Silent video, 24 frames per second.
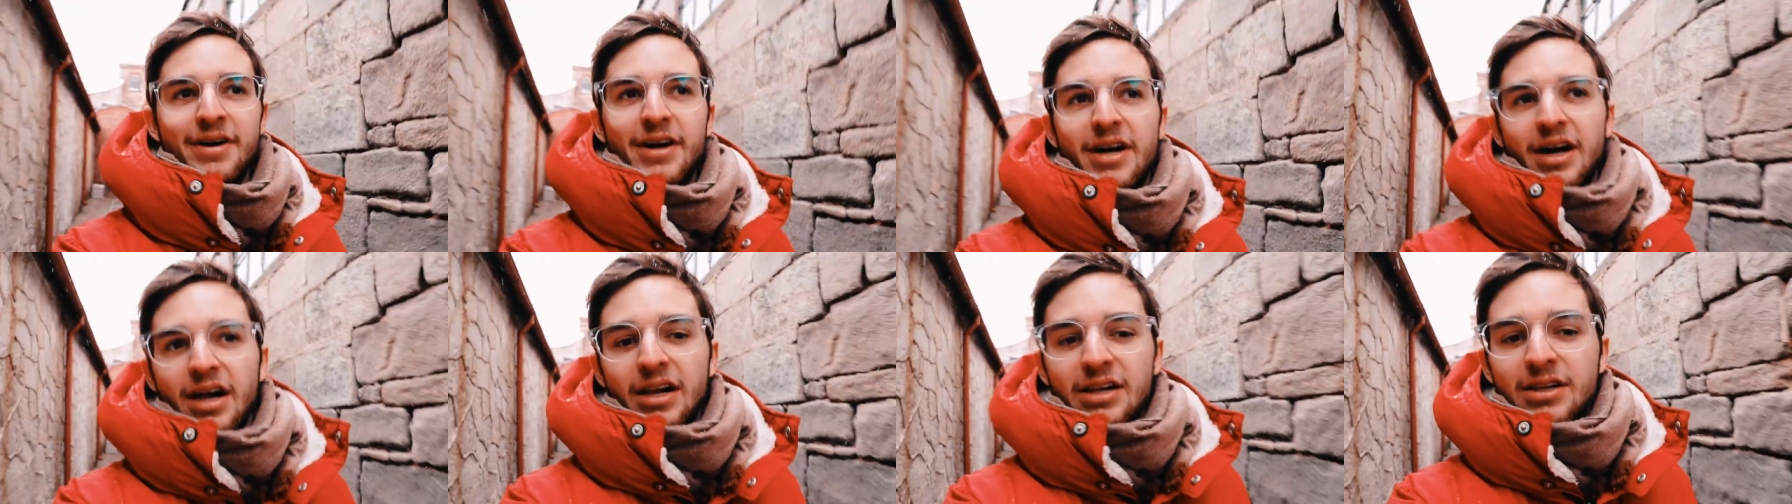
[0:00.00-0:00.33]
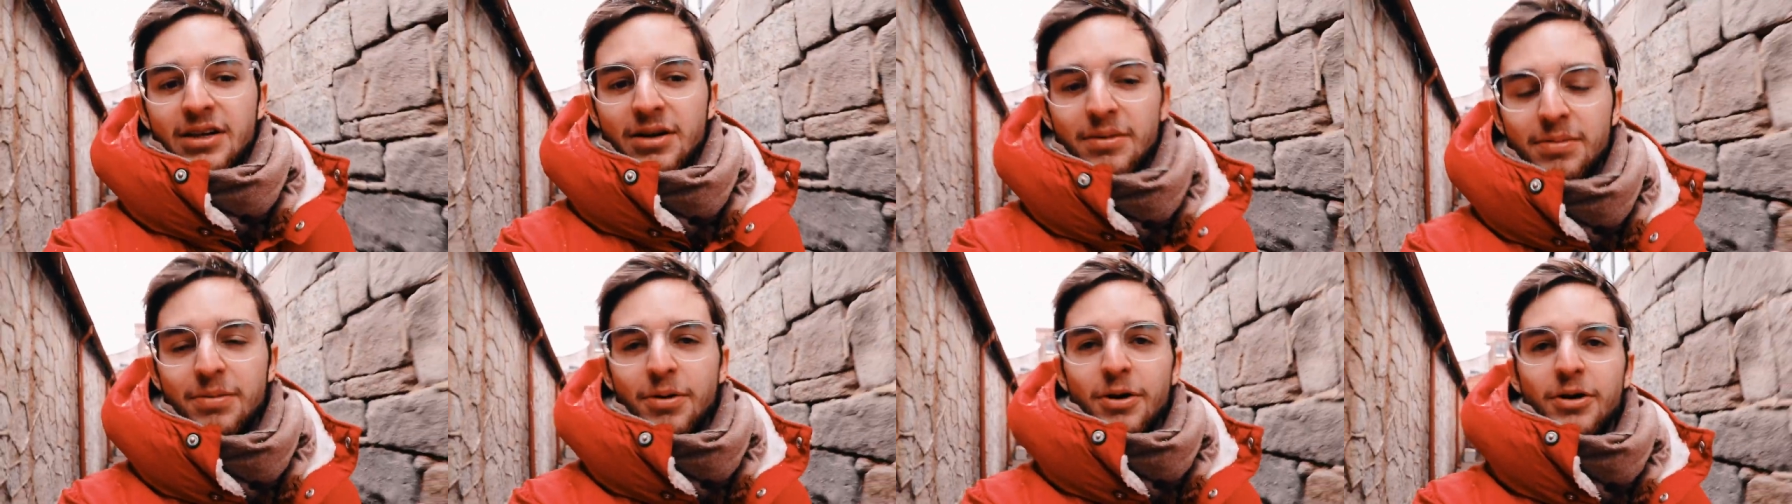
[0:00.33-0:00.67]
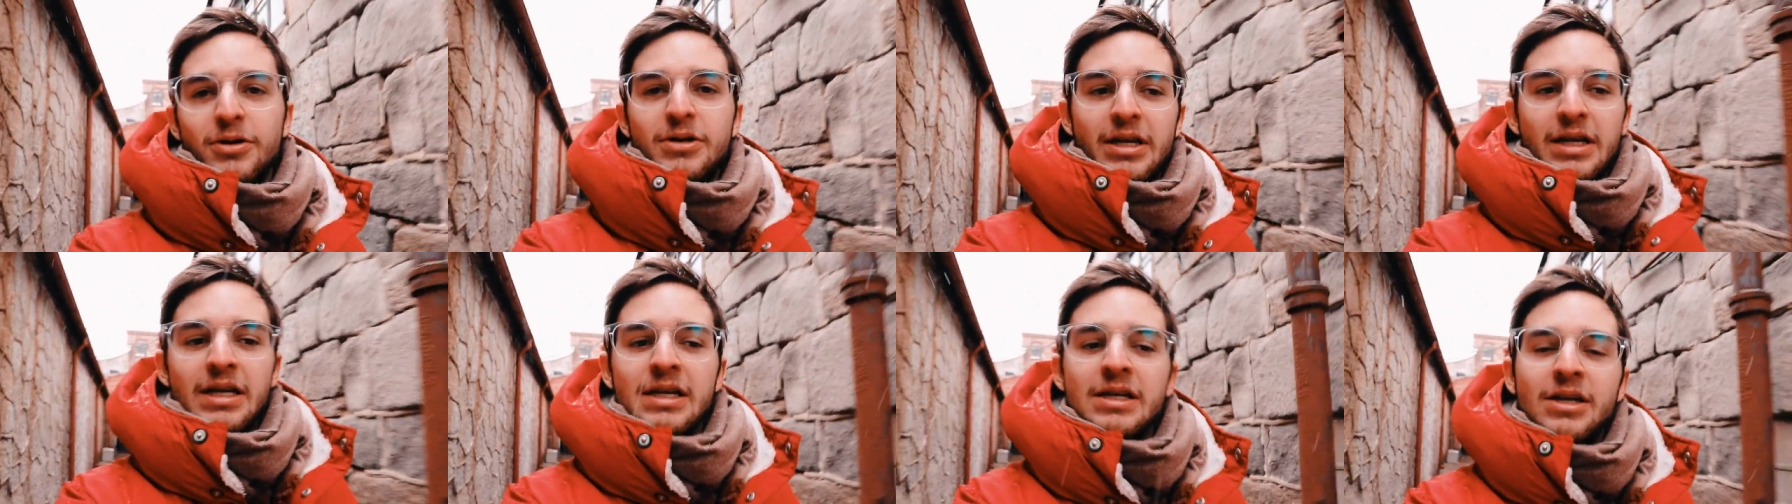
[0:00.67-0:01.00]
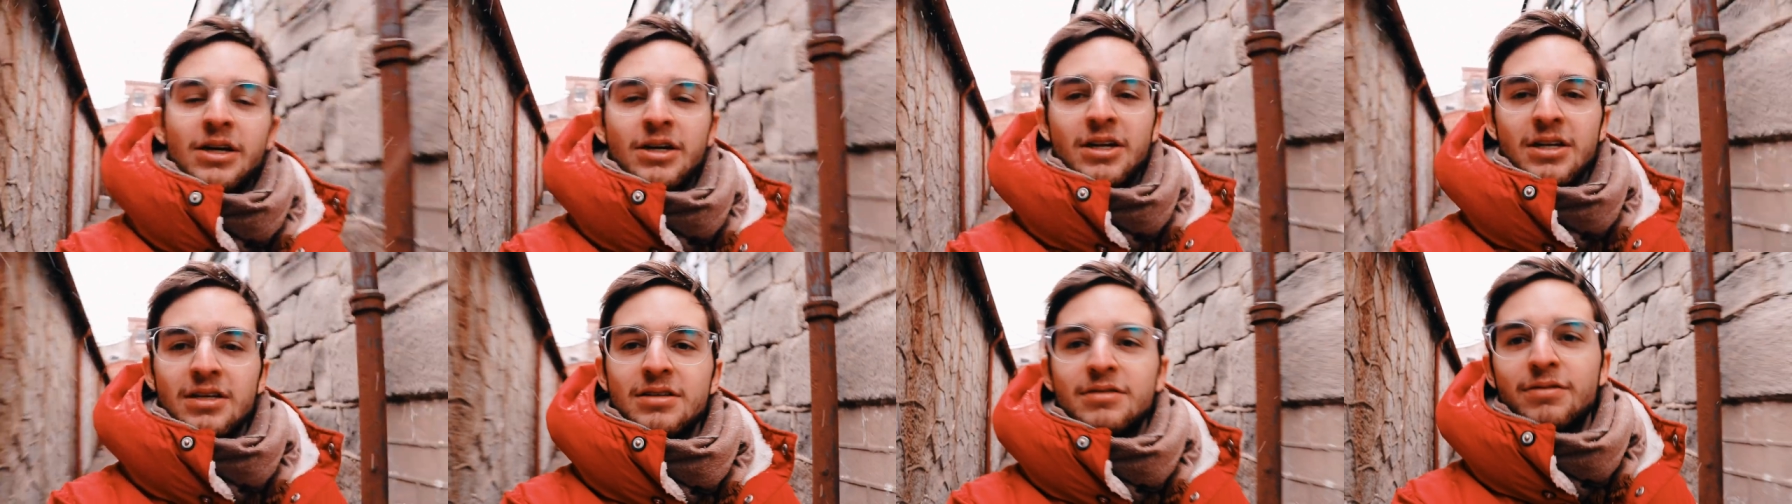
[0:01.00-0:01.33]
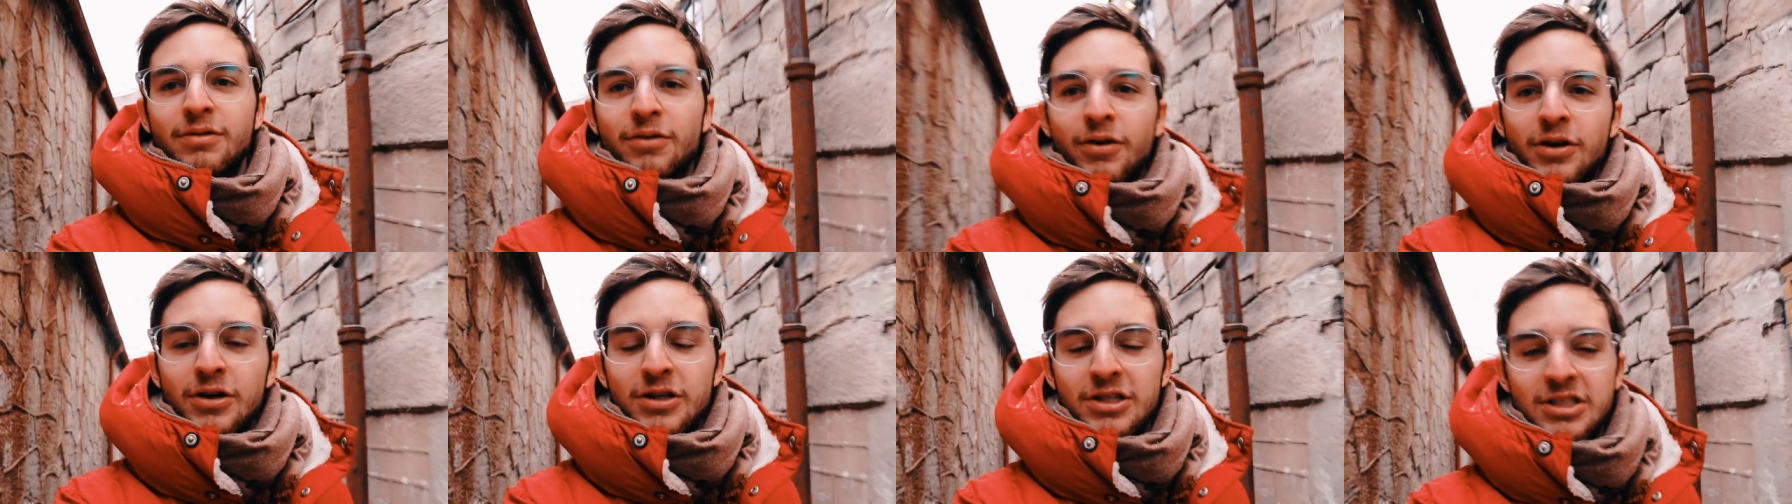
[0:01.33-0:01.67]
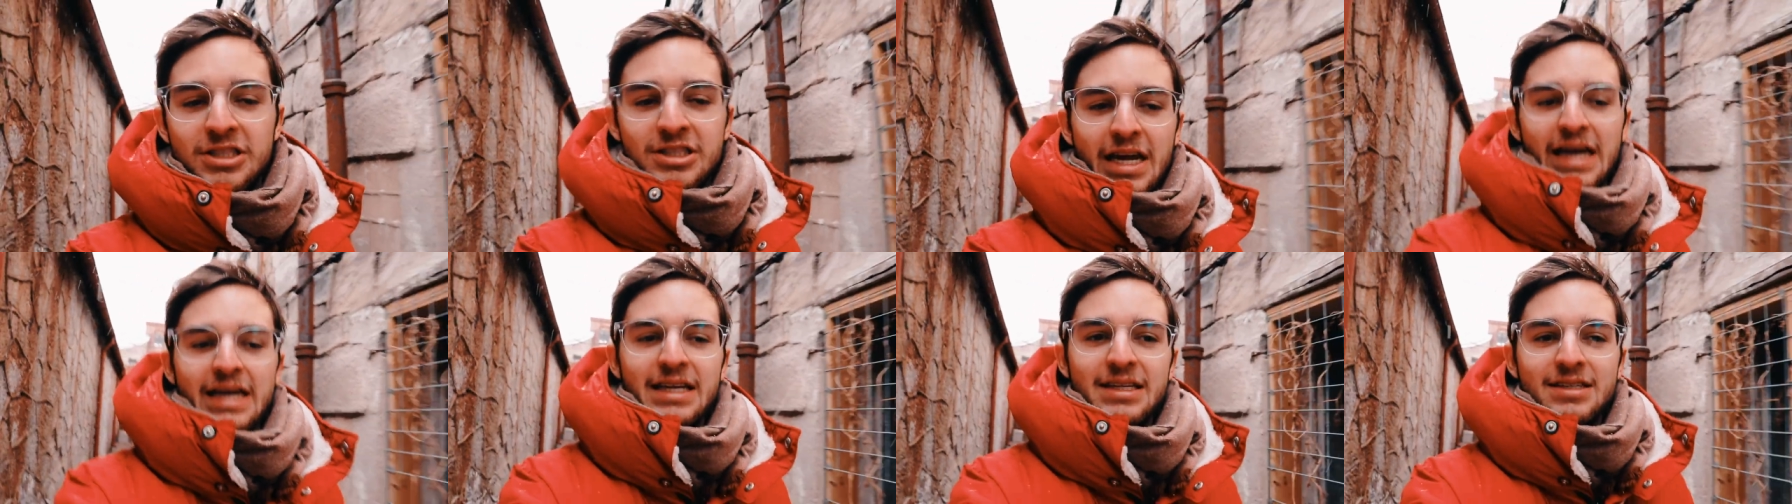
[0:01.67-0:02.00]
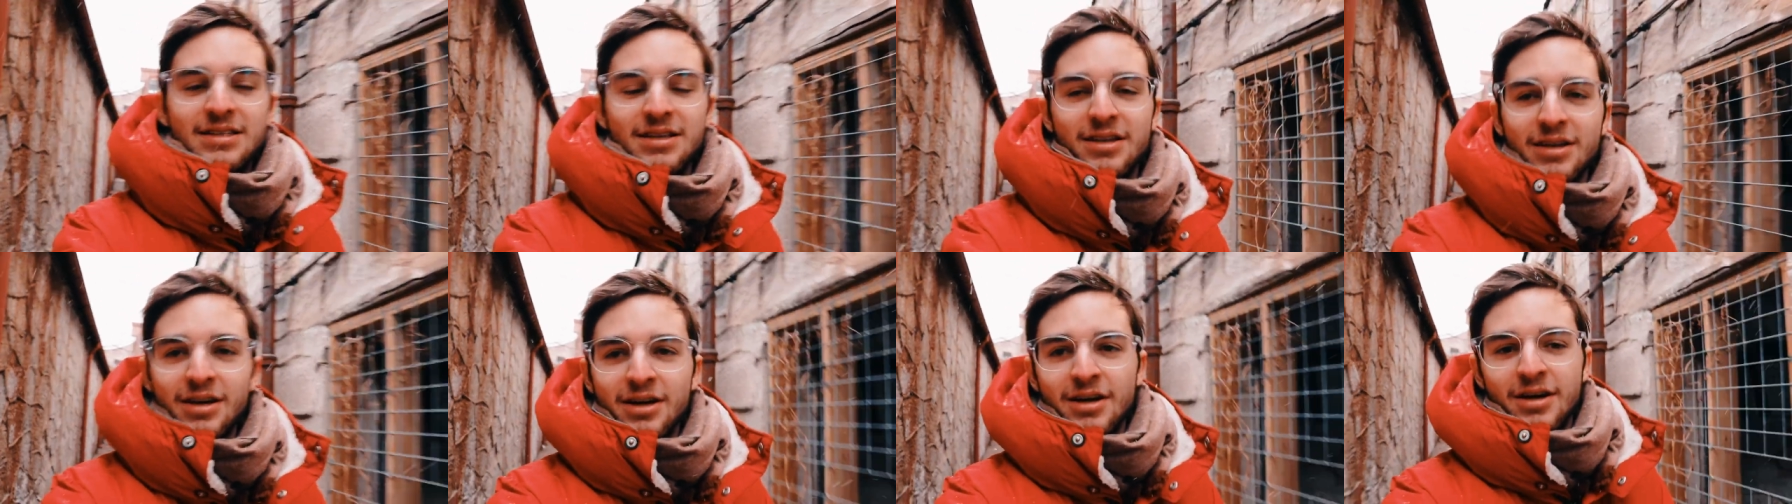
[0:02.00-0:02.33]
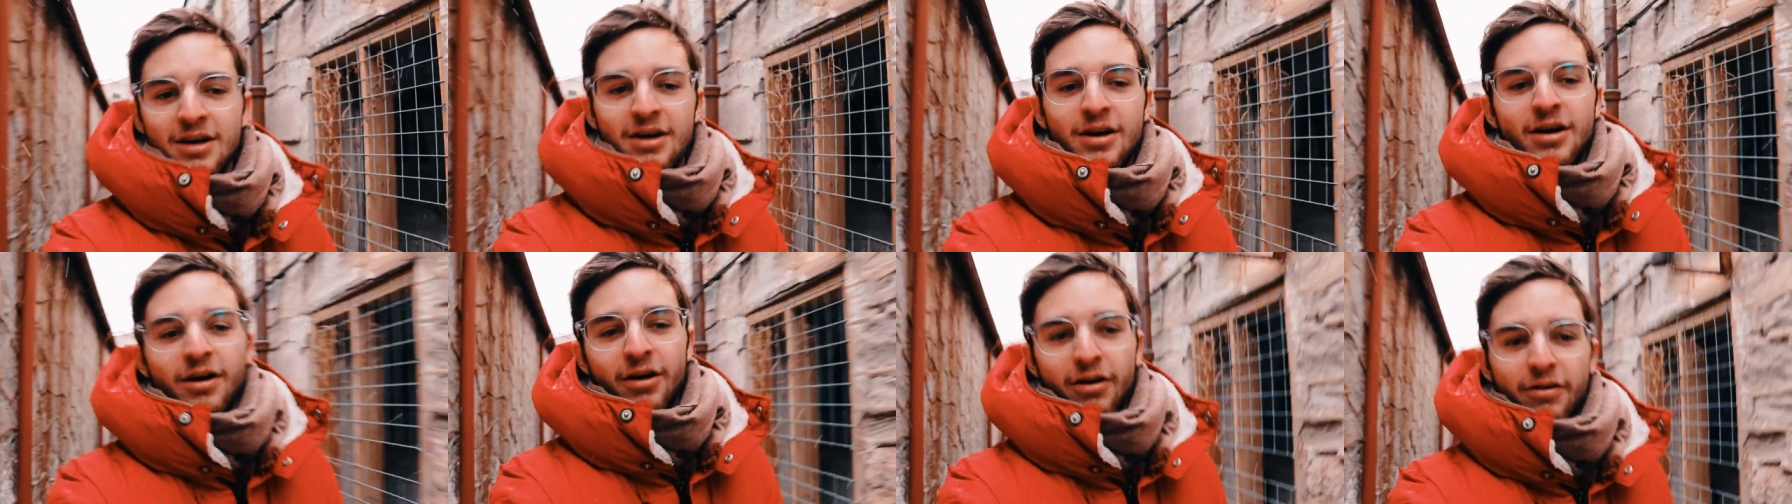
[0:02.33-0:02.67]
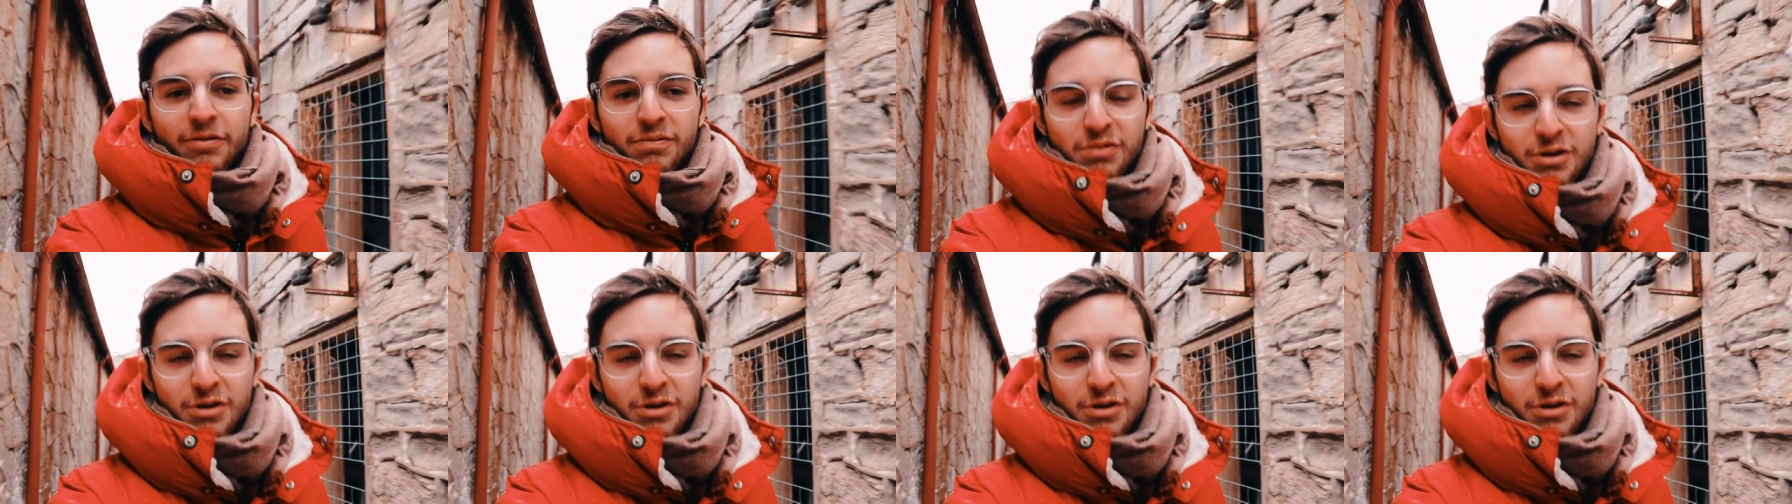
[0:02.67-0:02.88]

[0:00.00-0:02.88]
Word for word: where Al Capone got his first taste of